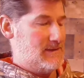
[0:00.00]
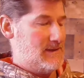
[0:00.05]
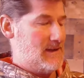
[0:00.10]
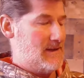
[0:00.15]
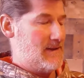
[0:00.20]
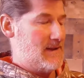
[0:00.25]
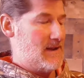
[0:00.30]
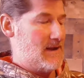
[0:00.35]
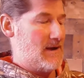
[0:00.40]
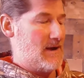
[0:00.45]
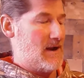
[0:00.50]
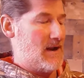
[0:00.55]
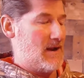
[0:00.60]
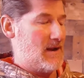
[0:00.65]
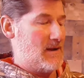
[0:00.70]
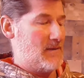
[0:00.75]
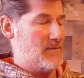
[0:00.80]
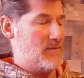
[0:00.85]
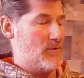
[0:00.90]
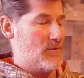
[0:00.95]
And then
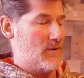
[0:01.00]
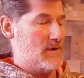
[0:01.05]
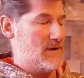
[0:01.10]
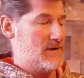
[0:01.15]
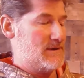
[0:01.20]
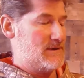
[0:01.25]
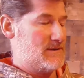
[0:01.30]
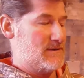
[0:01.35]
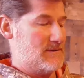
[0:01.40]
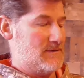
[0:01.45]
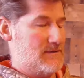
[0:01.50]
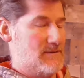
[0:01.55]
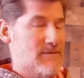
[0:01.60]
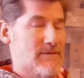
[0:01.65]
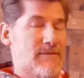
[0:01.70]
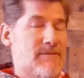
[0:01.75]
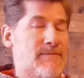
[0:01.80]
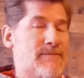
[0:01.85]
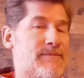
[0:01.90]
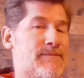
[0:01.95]
I'm going
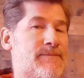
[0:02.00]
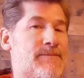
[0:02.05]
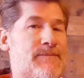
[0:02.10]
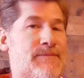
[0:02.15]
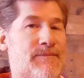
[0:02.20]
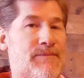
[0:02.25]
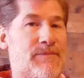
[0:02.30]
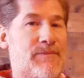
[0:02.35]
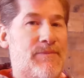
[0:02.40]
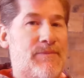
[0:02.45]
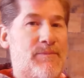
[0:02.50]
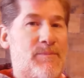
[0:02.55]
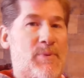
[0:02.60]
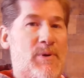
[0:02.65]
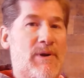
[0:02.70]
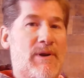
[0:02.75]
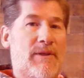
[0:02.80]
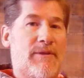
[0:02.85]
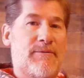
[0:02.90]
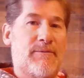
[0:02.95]
to
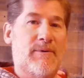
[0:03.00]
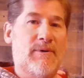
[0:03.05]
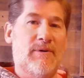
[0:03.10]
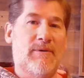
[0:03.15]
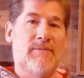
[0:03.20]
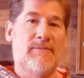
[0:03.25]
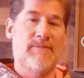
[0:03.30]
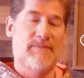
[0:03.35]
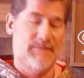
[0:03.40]
put it through.